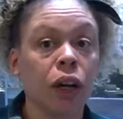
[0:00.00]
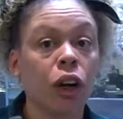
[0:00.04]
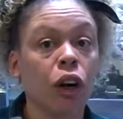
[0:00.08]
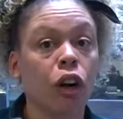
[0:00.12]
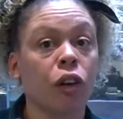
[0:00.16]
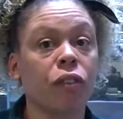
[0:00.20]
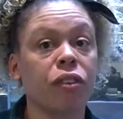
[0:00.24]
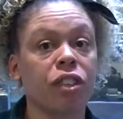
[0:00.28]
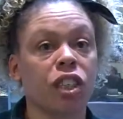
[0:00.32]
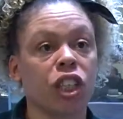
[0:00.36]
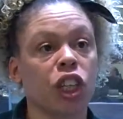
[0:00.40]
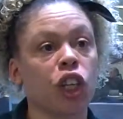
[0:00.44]

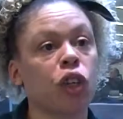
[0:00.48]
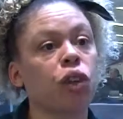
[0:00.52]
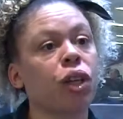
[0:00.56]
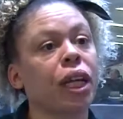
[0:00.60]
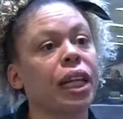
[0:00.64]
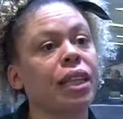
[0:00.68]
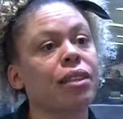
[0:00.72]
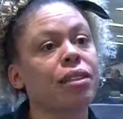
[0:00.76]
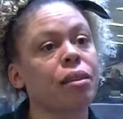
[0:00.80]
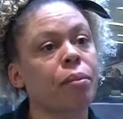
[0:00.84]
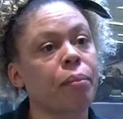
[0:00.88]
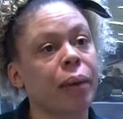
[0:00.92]
obviously you
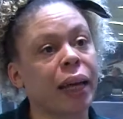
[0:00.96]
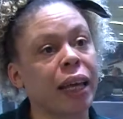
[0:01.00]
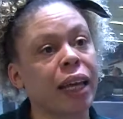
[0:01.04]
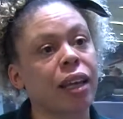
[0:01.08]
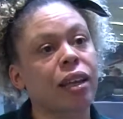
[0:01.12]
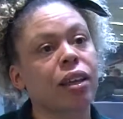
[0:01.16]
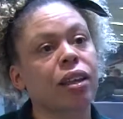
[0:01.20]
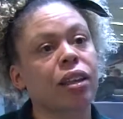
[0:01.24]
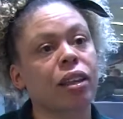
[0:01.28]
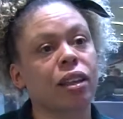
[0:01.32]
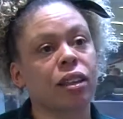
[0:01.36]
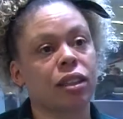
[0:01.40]
need to make
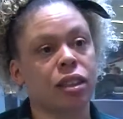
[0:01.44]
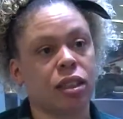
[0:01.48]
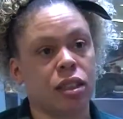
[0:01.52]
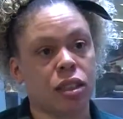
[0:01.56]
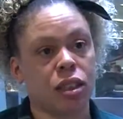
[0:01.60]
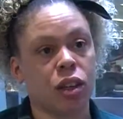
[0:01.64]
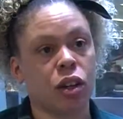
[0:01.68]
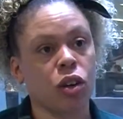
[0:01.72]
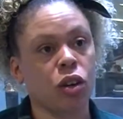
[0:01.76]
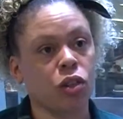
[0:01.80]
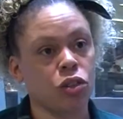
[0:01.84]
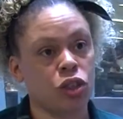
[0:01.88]

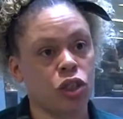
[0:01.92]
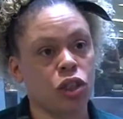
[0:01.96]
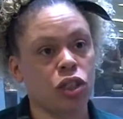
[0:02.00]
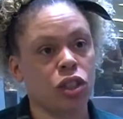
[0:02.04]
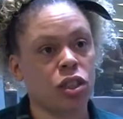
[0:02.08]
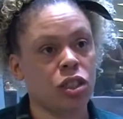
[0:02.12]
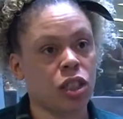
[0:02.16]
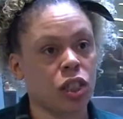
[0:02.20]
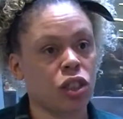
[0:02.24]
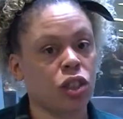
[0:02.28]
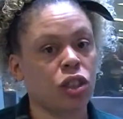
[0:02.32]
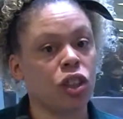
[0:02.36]
the conscious
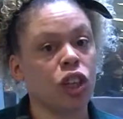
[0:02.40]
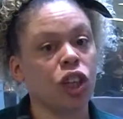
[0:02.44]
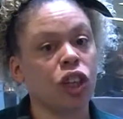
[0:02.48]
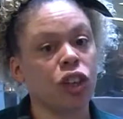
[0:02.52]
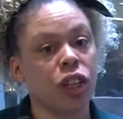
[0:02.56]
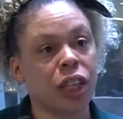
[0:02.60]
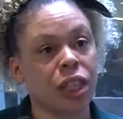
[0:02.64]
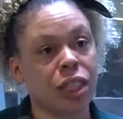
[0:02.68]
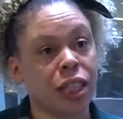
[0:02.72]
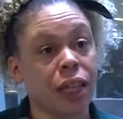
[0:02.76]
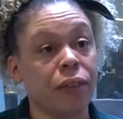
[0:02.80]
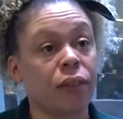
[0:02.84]
decision that you
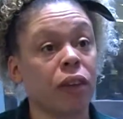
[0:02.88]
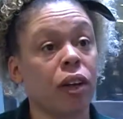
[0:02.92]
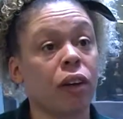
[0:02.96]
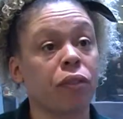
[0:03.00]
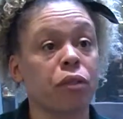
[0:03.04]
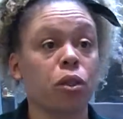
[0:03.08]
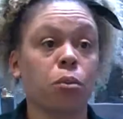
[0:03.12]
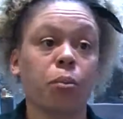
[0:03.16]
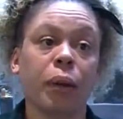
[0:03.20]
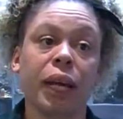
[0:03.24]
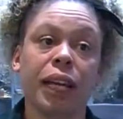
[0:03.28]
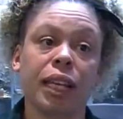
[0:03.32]
need to leave enough
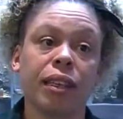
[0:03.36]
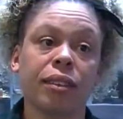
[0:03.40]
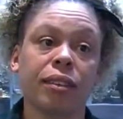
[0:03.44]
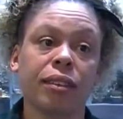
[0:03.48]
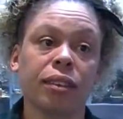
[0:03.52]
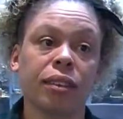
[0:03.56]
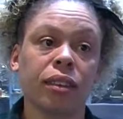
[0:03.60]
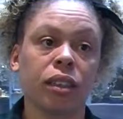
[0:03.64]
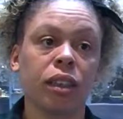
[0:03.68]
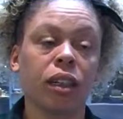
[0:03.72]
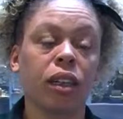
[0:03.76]
space